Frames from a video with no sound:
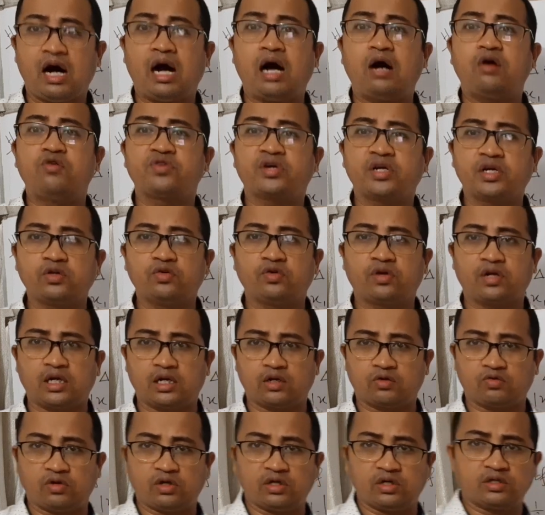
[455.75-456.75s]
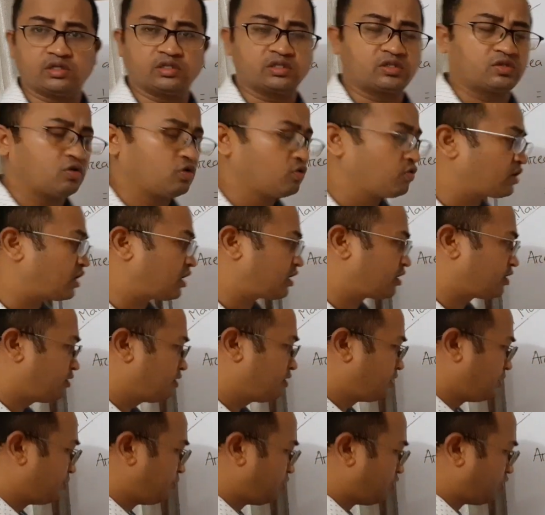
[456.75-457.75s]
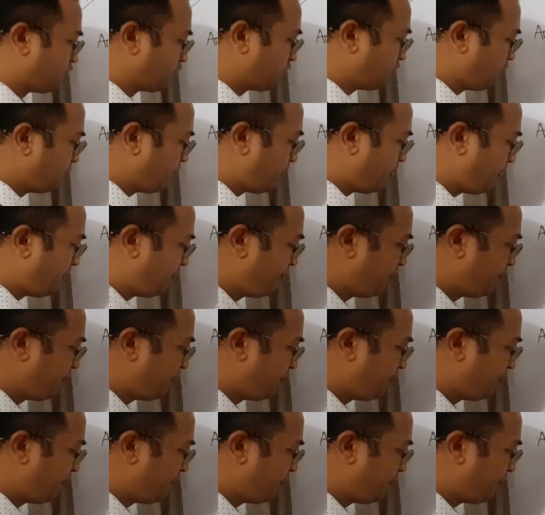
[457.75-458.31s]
How can you calculate this? Look at the board.